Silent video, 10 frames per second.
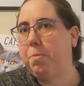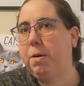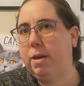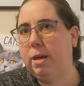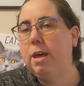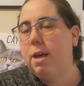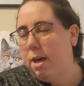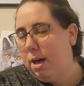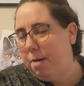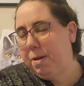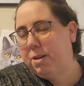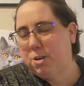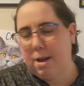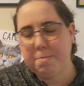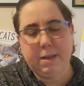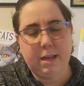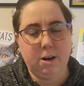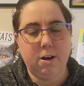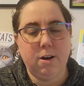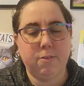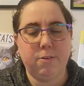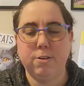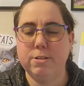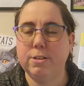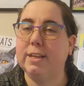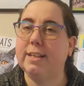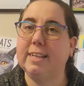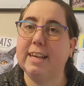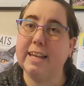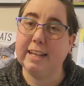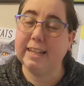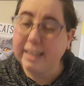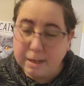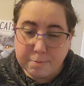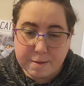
I'll put a picture up here, of course, so you can see it a little